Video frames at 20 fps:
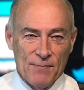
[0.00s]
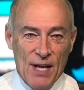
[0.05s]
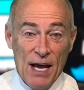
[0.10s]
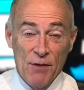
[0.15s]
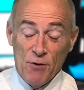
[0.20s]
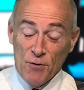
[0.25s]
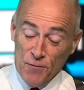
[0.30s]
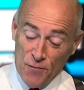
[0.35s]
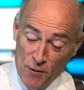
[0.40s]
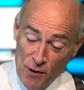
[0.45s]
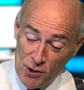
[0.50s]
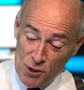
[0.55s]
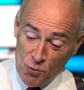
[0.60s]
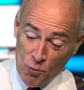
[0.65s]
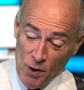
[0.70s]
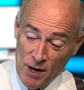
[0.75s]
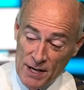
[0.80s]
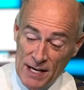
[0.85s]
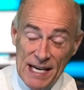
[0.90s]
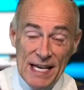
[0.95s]
And the first
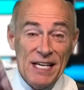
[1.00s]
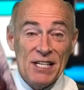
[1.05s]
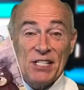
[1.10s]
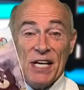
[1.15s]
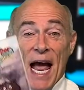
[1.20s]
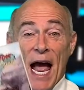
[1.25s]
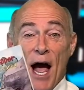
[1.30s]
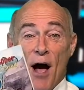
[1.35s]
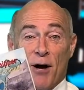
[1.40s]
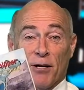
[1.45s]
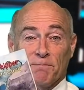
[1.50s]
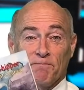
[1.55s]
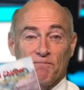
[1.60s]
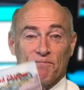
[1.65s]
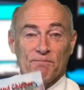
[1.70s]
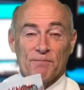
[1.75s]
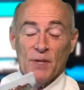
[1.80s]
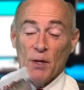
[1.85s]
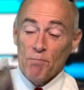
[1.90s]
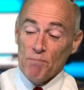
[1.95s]
one is out.
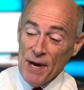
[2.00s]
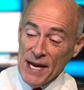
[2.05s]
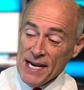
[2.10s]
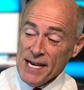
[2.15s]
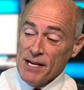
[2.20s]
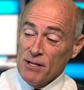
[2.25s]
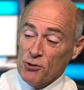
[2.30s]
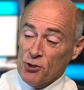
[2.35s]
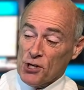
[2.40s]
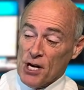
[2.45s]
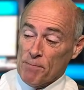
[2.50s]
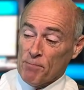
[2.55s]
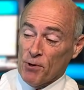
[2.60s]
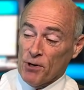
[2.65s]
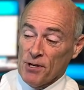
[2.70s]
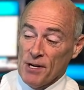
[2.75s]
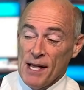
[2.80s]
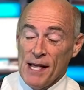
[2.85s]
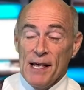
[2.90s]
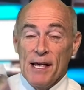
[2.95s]
Benny and
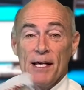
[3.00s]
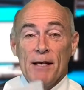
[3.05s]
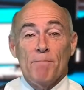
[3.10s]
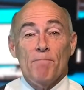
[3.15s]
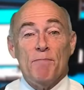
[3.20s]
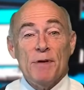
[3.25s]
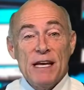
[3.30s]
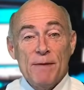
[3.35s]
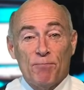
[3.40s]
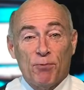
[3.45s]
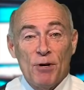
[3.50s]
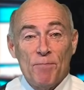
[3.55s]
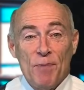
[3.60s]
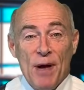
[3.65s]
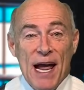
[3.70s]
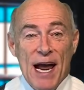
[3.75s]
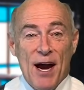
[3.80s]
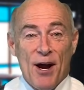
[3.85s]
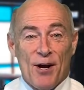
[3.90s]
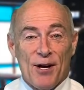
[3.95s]
Chipper, be
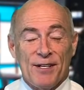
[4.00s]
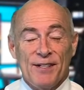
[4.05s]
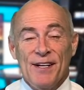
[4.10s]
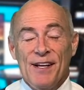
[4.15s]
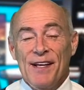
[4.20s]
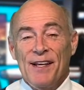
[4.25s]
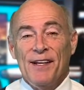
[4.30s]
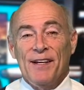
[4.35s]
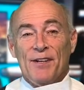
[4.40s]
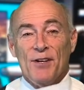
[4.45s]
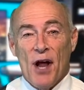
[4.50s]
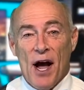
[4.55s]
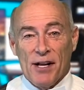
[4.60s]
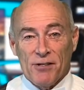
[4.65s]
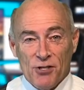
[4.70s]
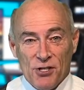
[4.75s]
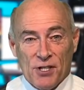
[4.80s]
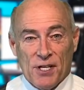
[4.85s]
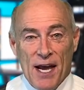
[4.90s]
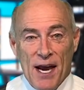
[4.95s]
prepared,
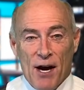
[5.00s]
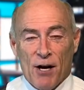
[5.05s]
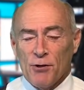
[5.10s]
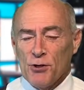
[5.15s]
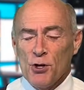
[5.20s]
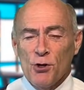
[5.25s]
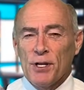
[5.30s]
not scared.